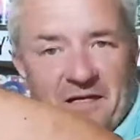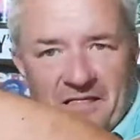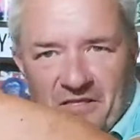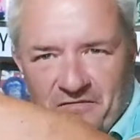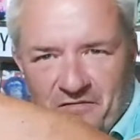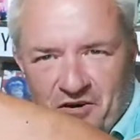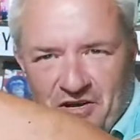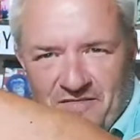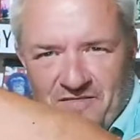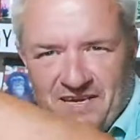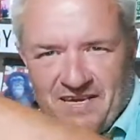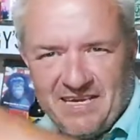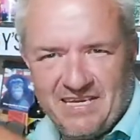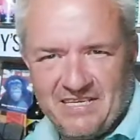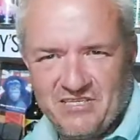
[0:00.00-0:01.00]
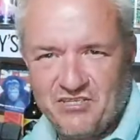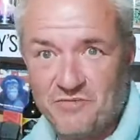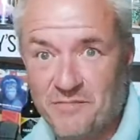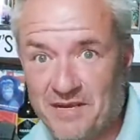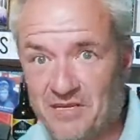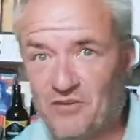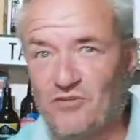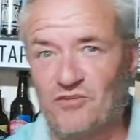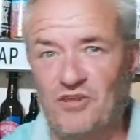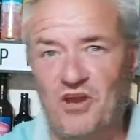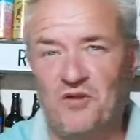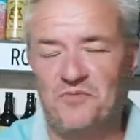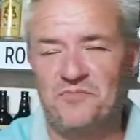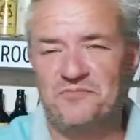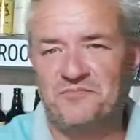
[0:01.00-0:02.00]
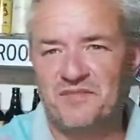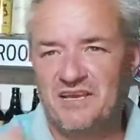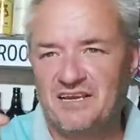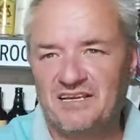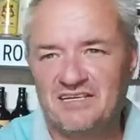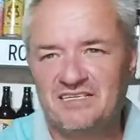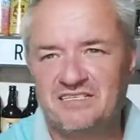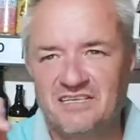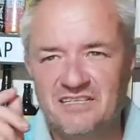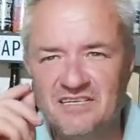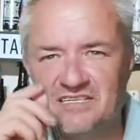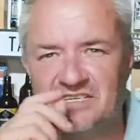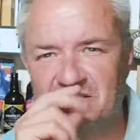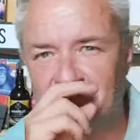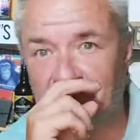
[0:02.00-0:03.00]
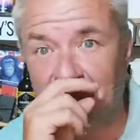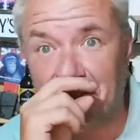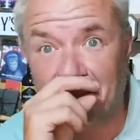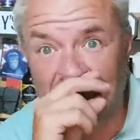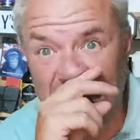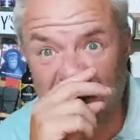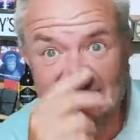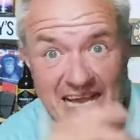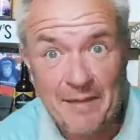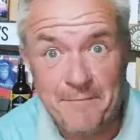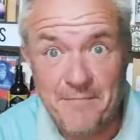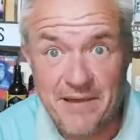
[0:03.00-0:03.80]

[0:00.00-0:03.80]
The funny thing is, you may not know, is that this is made by San